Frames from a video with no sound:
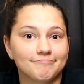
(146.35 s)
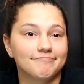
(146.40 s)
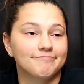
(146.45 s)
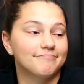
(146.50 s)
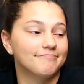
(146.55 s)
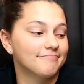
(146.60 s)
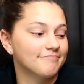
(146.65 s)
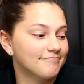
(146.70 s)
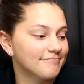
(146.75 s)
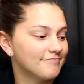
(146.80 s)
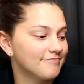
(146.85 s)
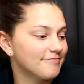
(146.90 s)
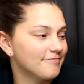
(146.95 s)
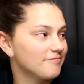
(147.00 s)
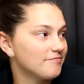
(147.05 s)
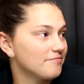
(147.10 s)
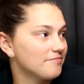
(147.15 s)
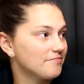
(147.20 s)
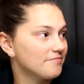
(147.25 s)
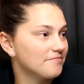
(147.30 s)

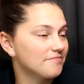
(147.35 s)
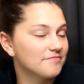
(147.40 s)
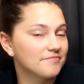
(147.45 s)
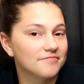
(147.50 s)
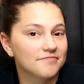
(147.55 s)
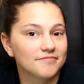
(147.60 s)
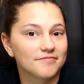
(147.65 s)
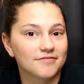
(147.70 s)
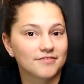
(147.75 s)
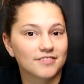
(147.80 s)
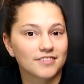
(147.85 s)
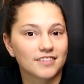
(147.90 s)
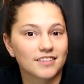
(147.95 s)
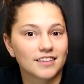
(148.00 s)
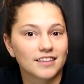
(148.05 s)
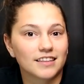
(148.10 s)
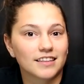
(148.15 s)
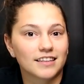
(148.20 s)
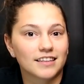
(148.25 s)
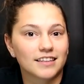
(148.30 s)

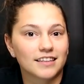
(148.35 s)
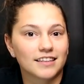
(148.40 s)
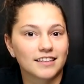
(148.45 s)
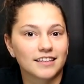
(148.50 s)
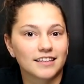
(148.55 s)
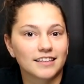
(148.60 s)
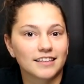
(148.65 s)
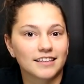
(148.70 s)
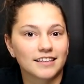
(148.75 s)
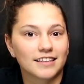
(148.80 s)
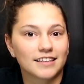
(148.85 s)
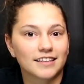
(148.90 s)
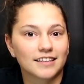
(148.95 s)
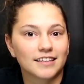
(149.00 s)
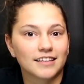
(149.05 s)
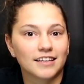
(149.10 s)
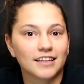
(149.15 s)
[no speech]